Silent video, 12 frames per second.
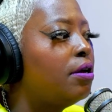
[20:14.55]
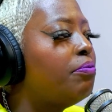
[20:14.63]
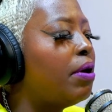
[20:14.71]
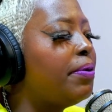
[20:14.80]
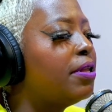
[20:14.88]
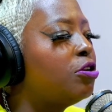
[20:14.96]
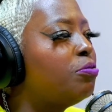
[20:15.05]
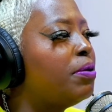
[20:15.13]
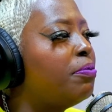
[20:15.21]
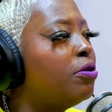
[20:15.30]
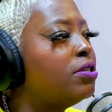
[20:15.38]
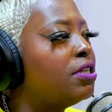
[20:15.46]
maybe a little
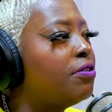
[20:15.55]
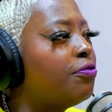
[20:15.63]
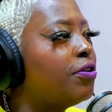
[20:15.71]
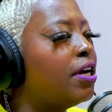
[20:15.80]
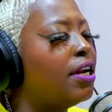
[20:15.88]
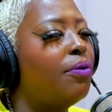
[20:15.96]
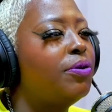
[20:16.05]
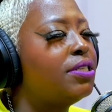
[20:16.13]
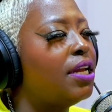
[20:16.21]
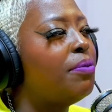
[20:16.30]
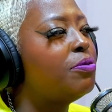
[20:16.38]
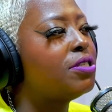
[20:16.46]
bit more different. And I
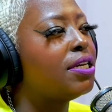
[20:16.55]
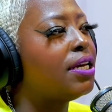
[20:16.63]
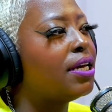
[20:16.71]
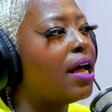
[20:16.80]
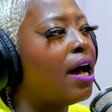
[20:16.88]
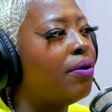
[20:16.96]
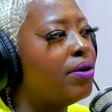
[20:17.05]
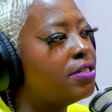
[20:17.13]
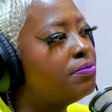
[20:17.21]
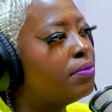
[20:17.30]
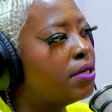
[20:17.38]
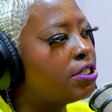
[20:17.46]
wasn't able to get out
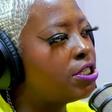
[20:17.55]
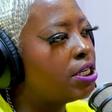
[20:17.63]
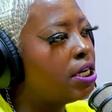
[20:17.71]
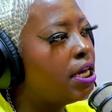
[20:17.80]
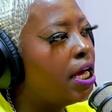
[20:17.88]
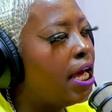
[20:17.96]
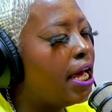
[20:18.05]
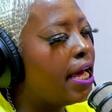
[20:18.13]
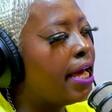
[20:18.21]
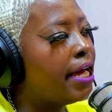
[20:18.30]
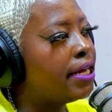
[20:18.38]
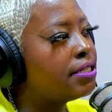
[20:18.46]
as much
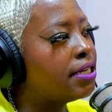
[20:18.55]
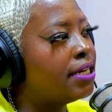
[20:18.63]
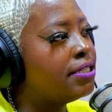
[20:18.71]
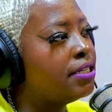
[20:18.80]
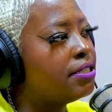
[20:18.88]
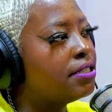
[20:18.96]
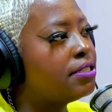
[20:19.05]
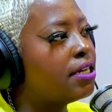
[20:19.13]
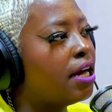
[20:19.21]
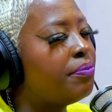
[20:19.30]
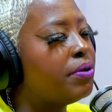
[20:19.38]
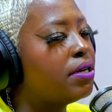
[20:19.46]
as I did this
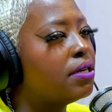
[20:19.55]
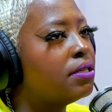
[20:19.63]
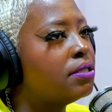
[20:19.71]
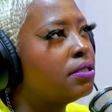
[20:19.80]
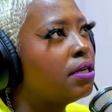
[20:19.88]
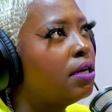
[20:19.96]
time because